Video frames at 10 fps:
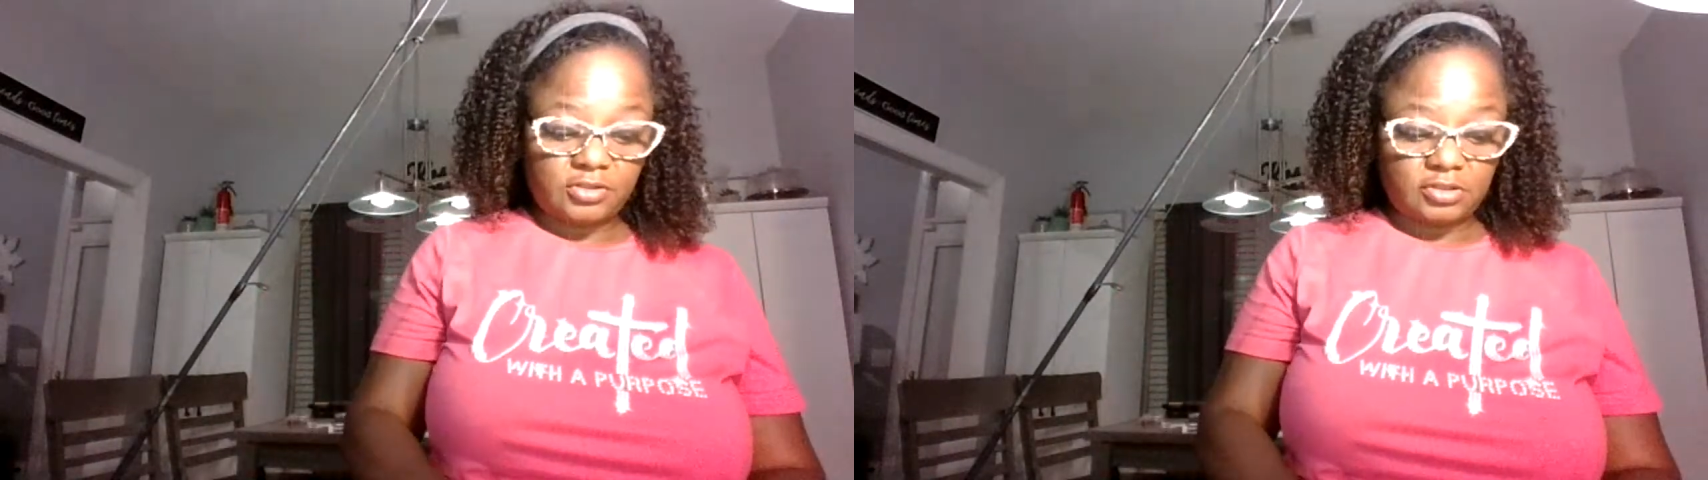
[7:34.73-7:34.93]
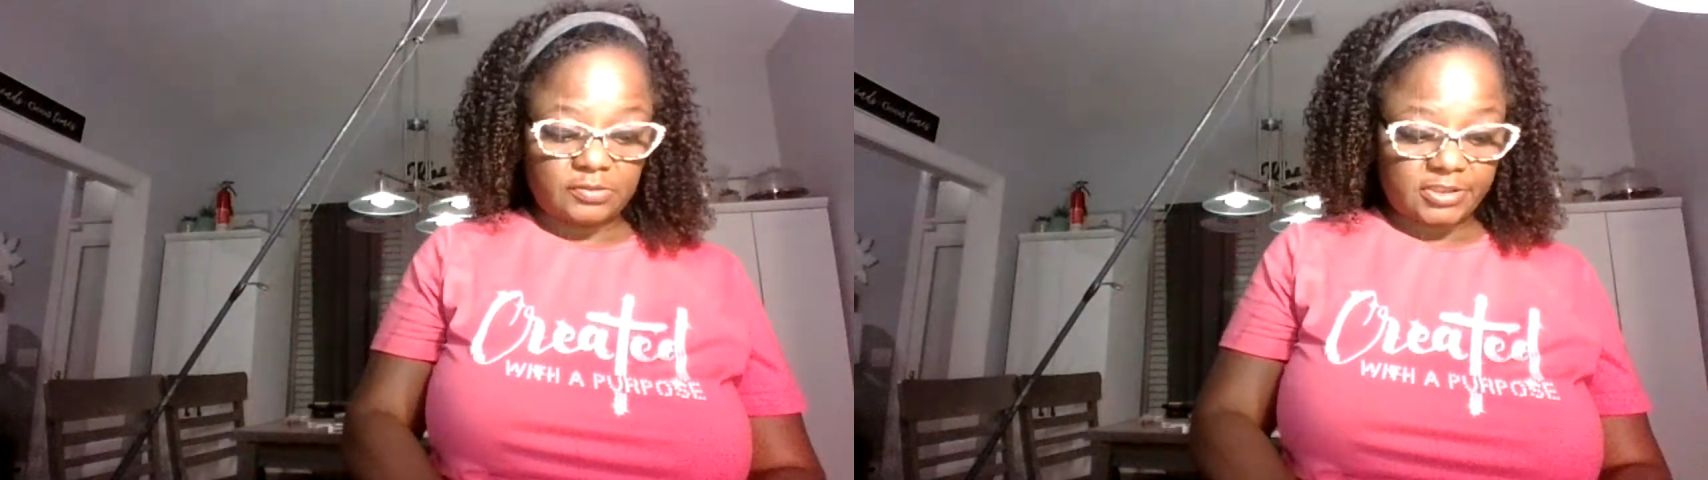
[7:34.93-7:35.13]

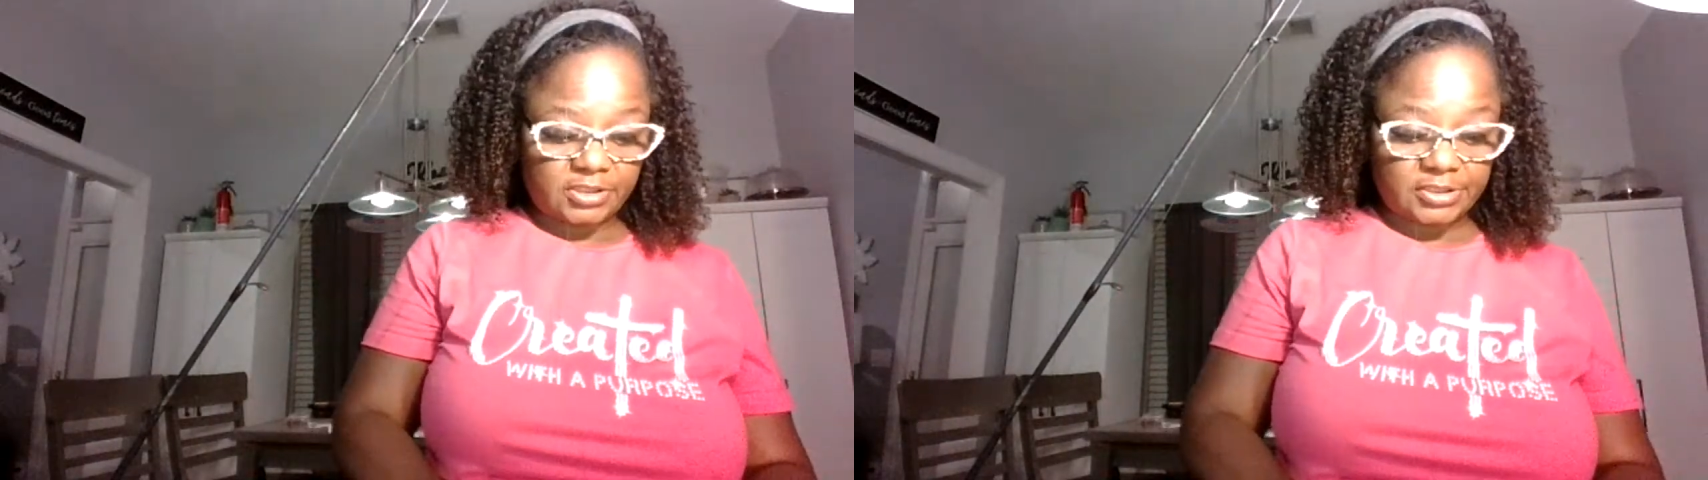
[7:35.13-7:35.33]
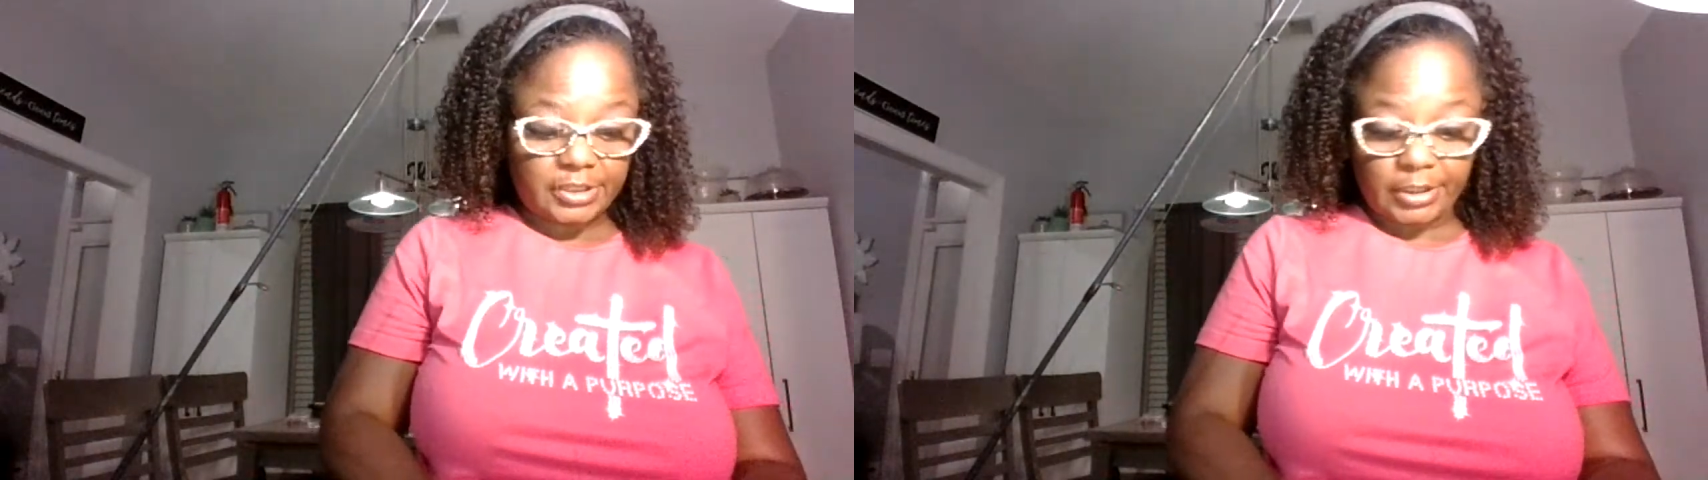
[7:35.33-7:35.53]
those much
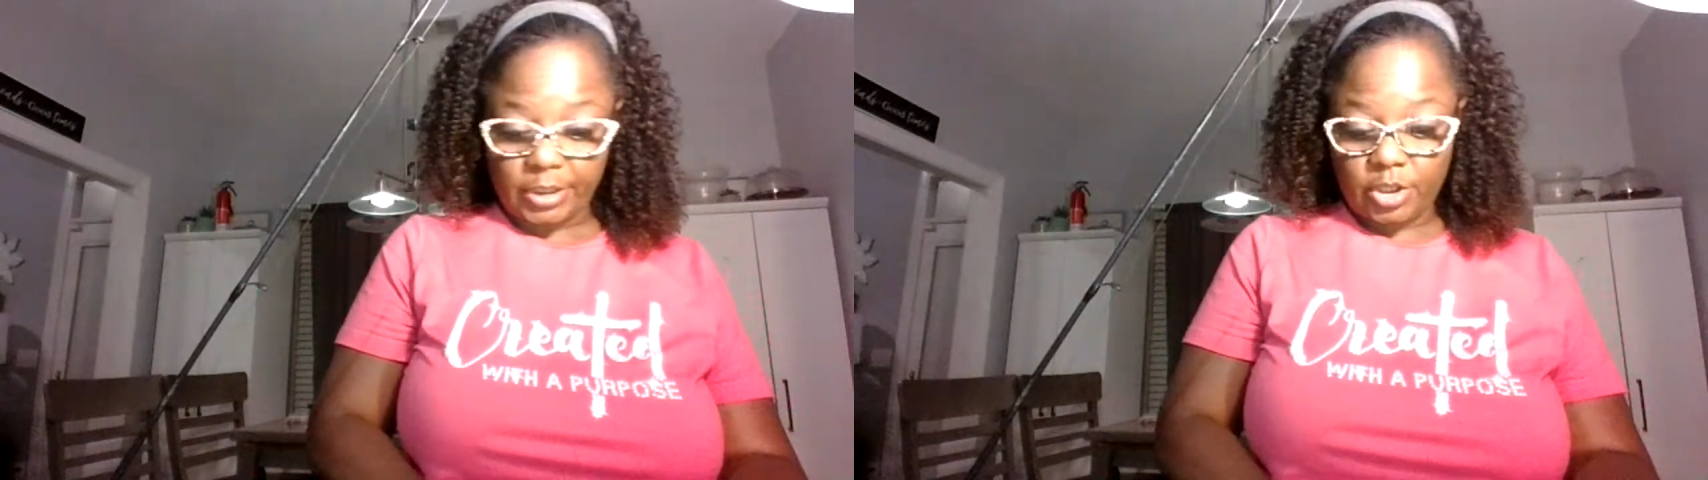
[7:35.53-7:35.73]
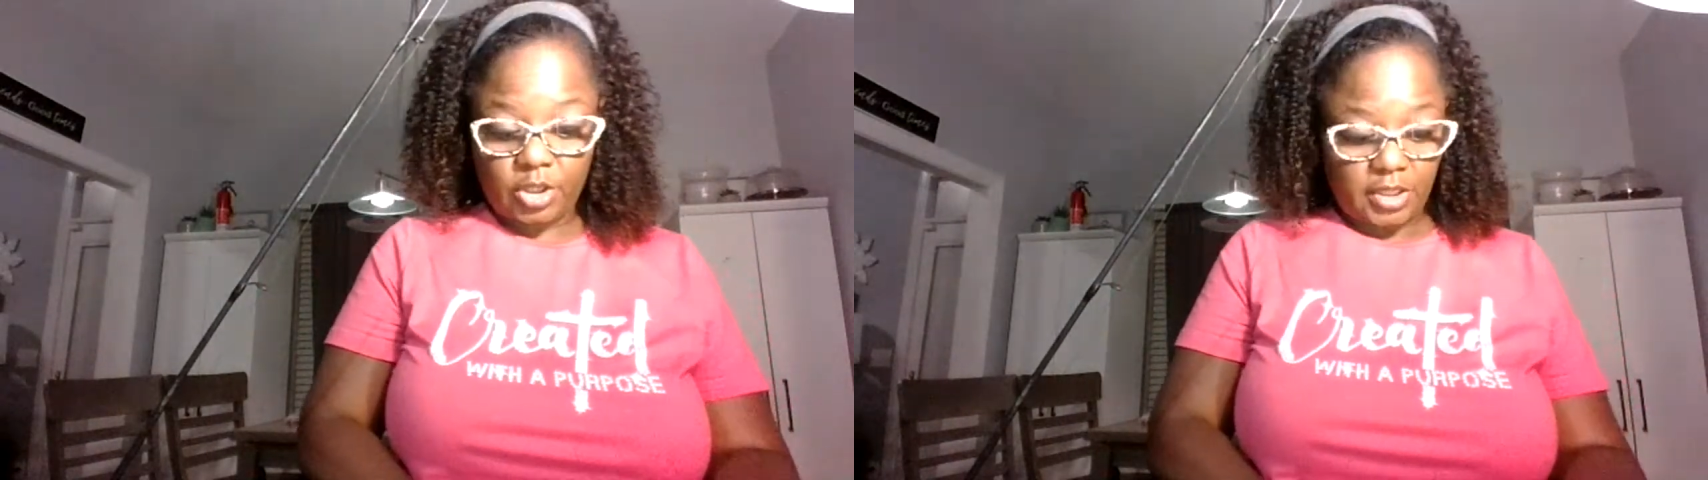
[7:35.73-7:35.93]
because they
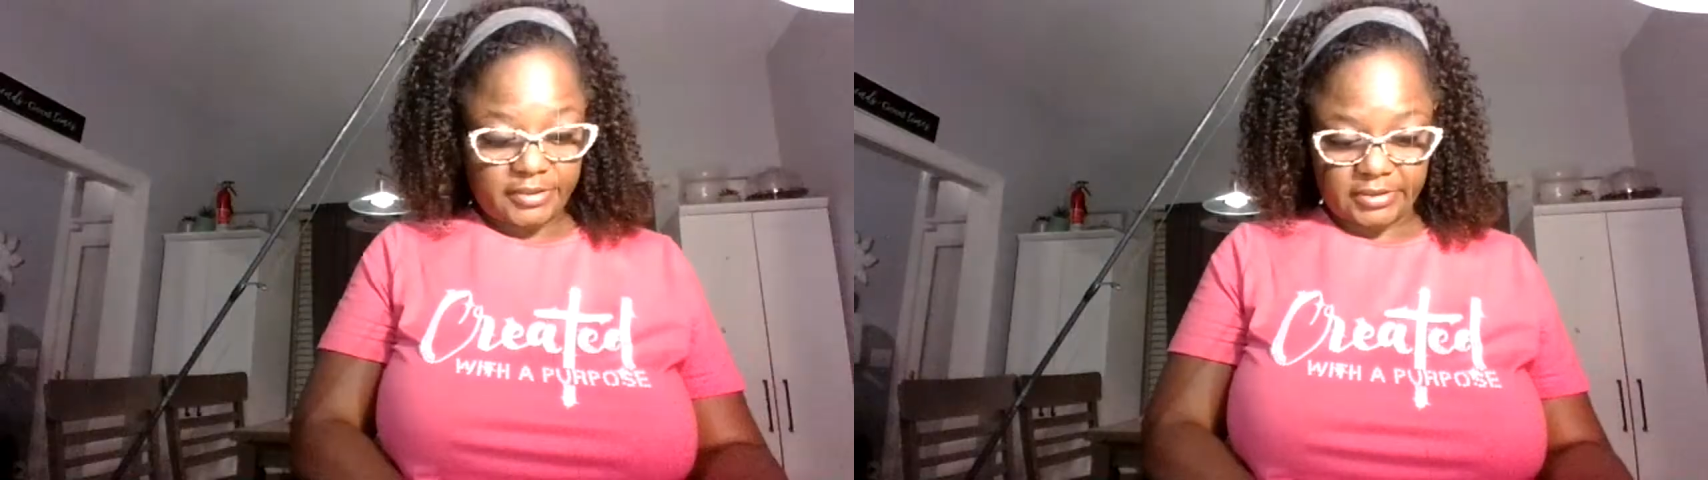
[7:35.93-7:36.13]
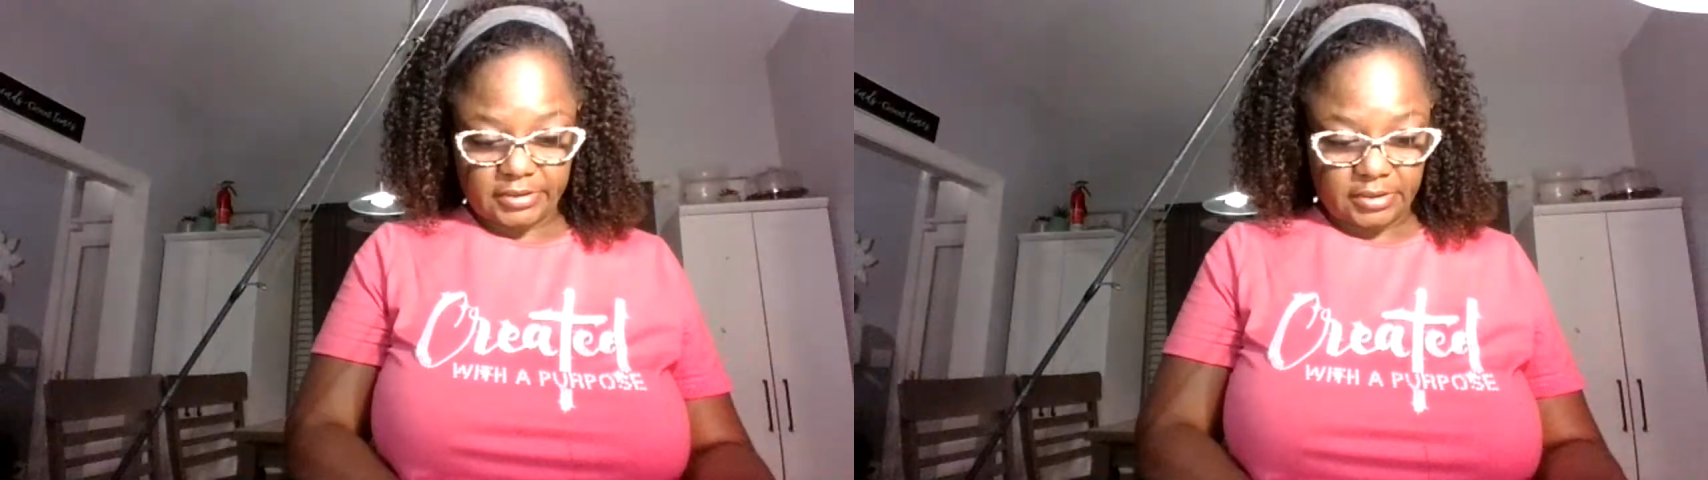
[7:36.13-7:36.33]
get
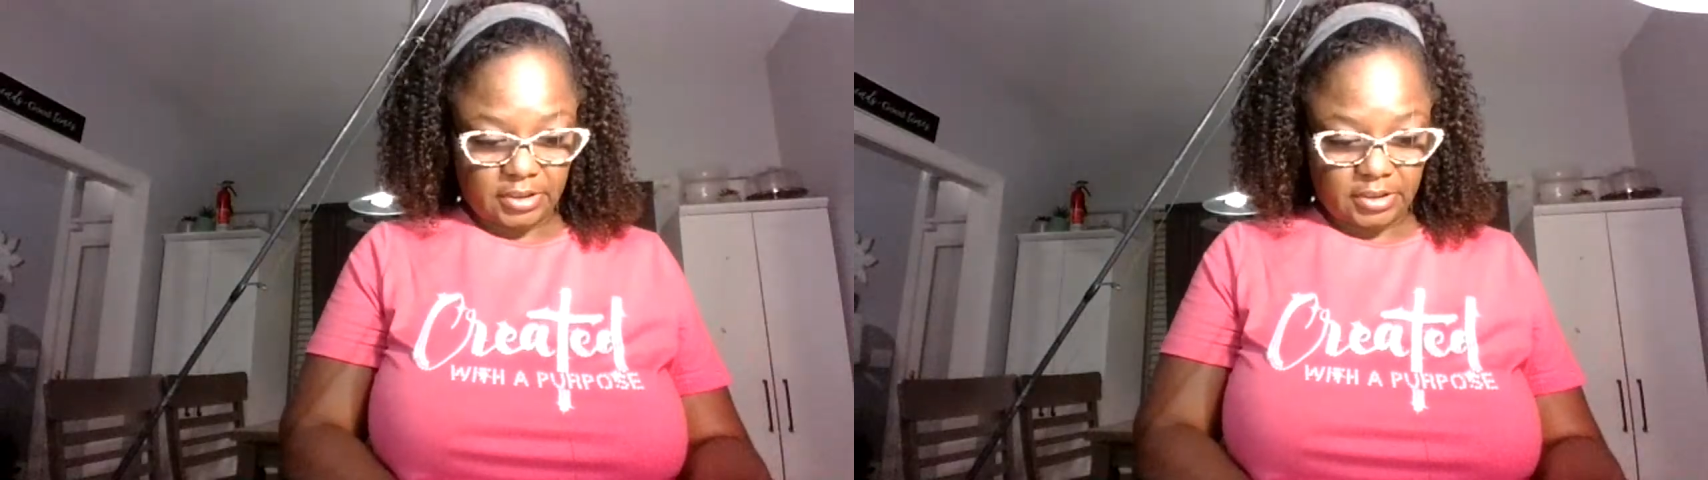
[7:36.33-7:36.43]
caught